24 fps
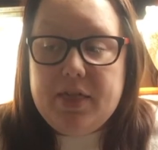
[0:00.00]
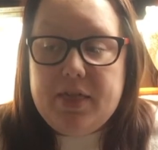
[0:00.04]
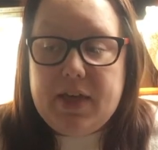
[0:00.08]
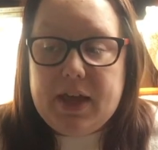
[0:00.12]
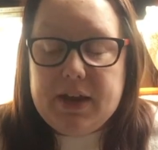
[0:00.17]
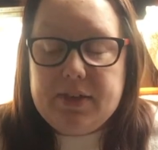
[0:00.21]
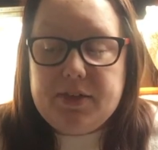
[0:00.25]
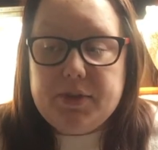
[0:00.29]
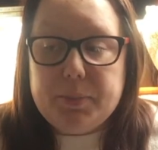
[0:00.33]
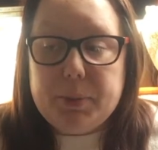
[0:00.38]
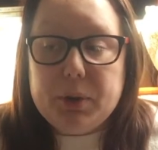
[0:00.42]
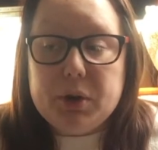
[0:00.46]

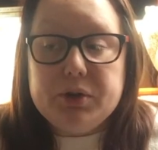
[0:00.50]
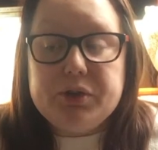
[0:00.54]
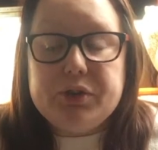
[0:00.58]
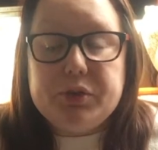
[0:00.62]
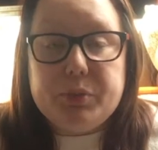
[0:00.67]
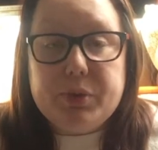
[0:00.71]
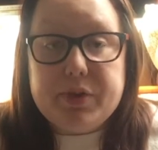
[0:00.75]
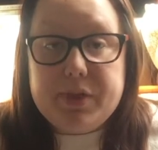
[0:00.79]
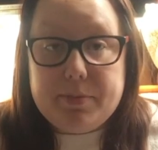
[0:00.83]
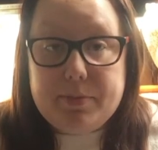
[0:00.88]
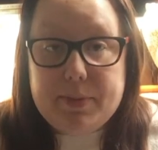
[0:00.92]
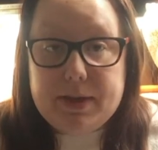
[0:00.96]
that it's a person
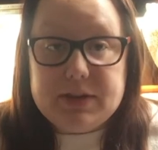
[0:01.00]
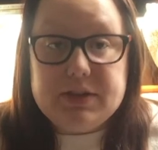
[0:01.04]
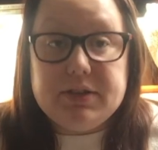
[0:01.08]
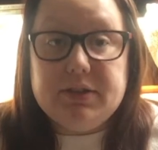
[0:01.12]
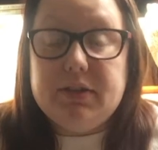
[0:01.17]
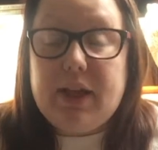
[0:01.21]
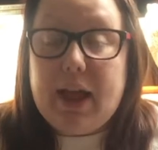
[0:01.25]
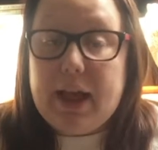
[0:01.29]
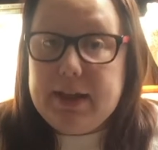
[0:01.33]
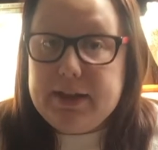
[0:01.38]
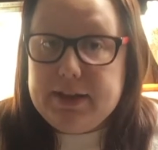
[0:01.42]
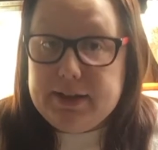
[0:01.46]
with a
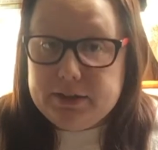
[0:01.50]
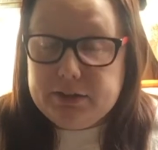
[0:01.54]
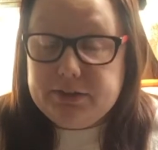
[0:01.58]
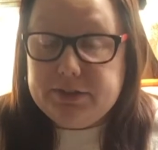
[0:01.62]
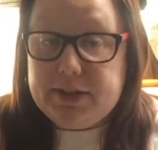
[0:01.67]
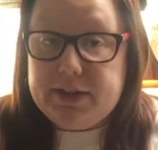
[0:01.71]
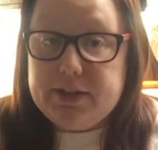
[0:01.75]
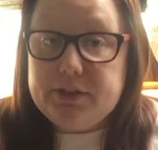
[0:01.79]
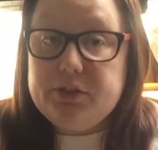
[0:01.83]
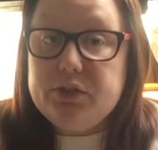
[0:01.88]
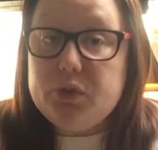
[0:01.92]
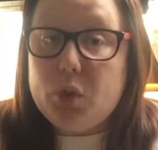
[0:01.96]
mental
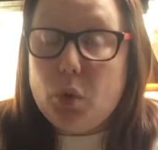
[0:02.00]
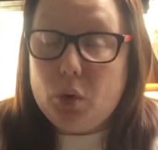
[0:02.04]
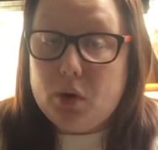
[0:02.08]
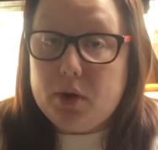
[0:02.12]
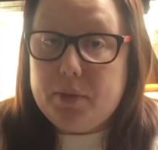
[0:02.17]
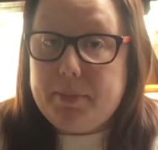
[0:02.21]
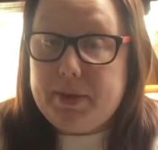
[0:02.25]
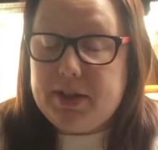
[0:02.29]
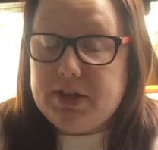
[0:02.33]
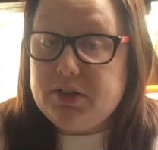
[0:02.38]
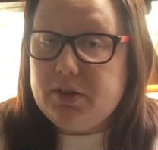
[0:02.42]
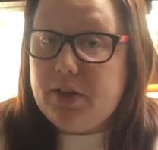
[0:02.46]
illness or
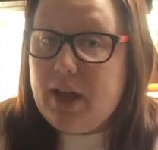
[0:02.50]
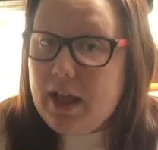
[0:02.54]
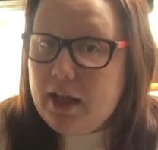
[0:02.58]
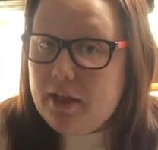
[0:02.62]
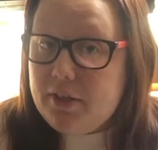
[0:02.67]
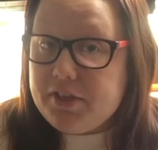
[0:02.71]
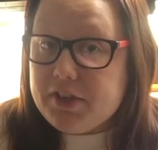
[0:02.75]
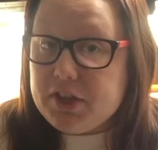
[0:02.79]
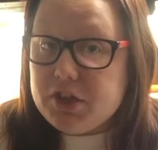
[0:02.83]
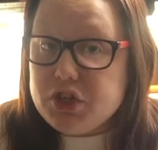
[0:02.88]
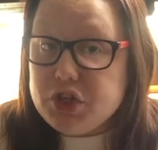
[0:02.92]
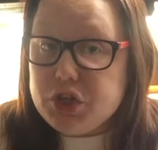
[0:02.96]
a mental
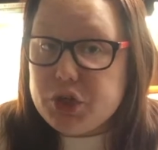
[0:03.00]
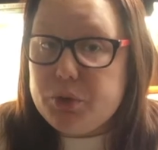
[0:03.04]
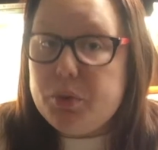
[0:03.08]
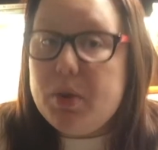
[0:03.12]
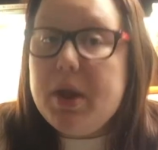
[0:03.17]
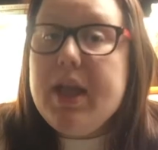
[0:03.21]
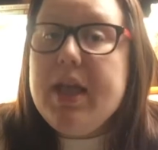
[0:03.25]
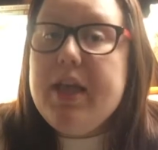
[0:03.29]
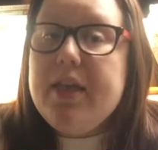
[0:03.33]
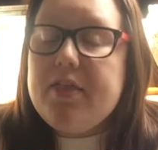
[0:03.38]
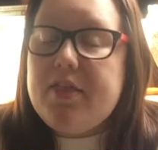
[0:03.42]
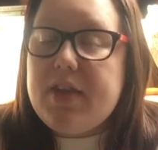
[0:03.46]
health issue
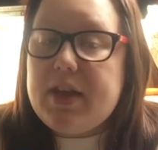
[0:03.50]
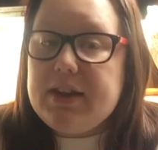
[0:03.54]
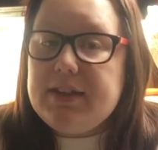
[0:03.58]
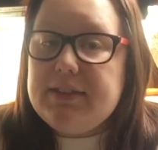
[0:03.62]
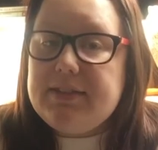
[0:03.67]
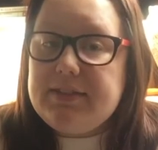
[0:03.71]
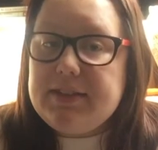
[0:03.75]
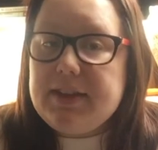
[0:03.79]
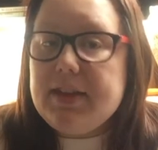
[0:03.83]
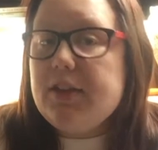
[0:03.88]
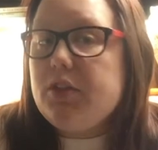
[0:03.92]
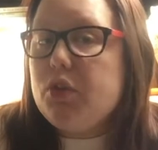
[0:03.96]
that is
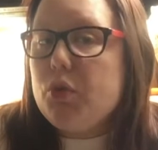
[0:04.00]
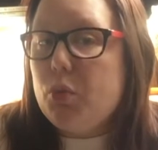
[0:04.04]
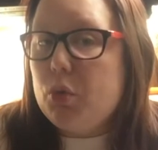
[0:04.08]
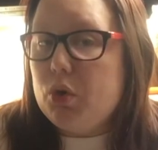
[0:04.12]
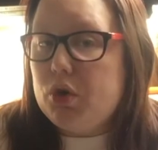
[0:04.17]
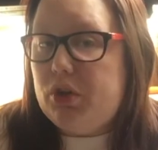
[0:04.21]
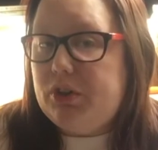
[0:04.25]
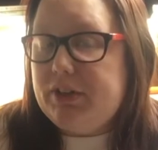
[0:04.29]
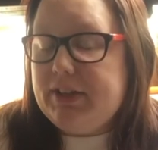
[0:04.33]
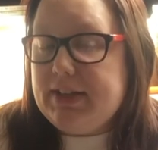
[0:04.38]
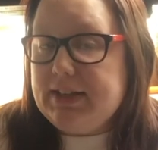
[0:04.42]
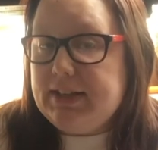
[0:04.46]
seeing the
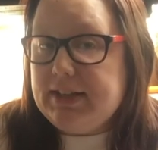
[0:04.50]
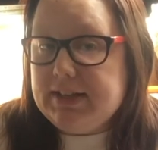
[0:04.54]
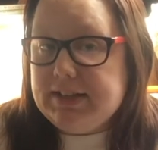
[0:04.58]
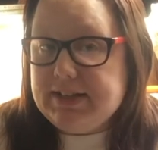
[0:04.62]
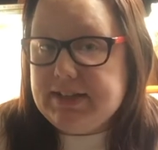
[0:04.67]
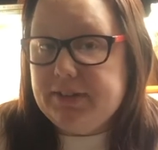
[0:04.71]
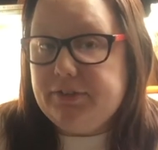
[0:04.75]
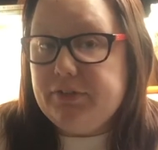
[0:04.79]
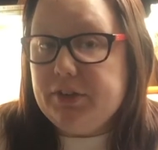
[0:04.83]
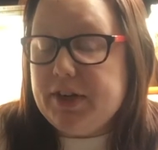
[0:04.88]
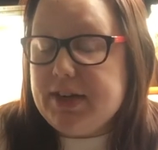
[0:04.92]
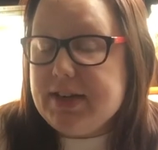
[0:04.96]
world in a
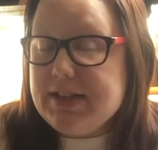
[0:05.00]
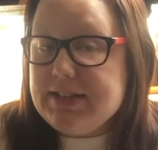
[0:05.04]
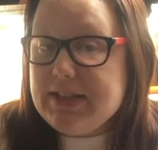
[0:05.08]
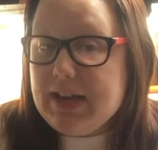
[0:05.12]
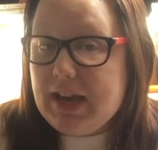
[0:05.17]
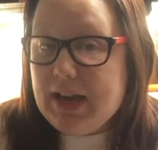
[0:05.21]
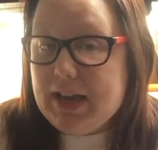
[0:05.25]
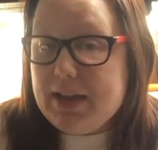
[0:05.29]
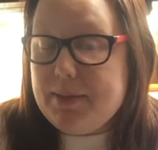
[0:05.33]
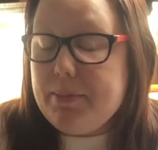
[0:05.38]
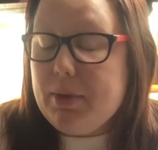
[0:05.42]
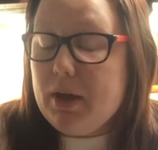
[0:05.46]
different
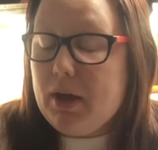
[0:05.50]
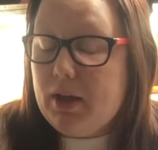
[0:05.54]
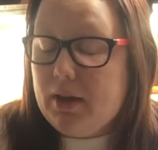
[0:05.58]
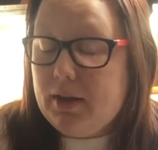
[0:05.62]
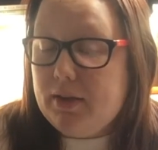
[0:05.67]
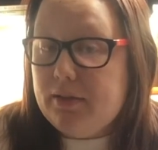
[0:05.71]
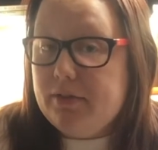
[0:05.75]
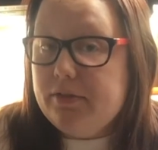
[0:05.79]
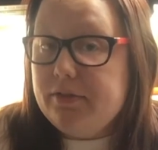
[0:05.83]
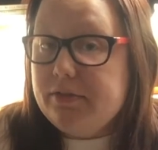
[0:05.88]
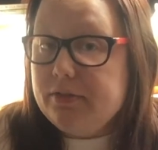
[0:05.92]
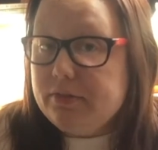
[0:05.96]
type
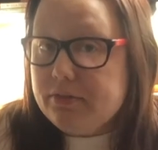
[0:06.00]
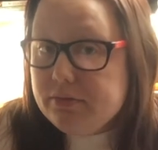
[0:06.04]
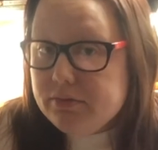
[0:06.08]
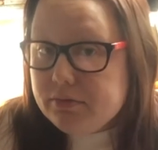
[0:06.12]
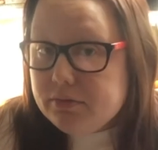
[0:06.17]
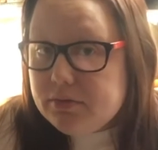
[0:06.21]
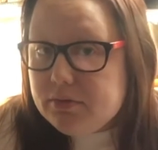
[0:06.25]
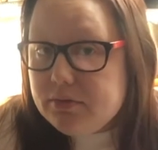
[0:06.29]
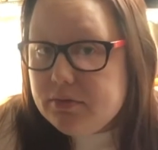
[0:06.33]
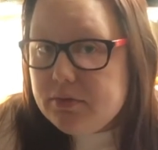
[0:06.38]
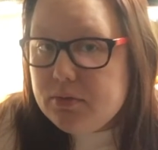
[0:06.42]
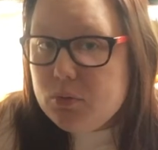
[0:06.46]
of
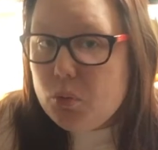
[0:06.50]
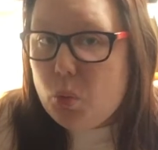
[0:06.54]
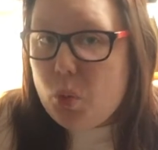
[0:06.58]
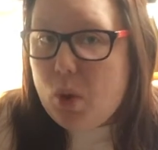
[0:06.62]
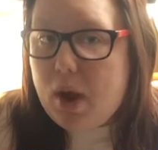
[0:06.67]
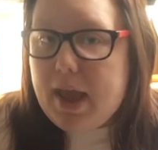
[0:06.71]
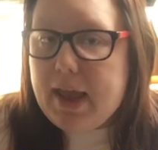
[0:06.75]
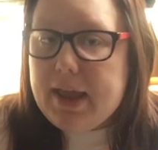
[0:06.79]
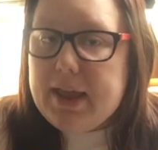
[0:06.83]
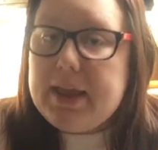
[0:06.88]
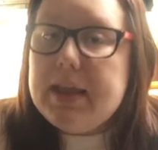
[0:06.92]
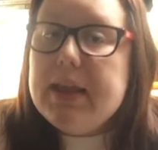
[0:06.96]

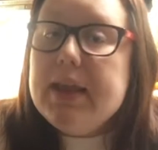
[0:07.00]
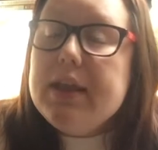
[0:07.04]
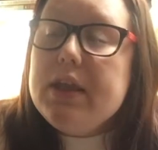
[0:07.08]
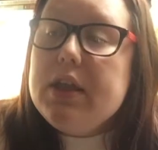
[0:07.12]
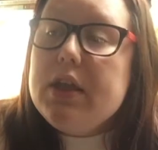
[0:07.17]
way.